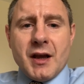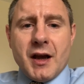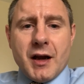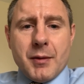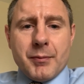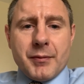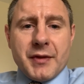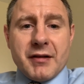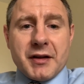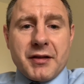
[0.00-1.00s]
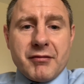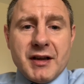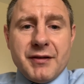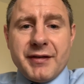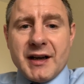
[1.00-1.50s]
There are
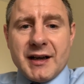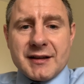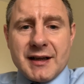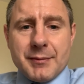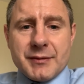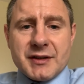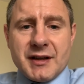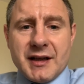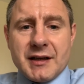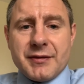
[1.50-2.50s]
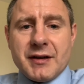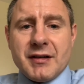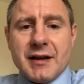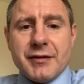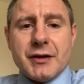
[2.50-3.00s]
3 final exams at the end of year
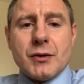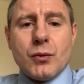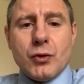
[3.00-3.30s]
11.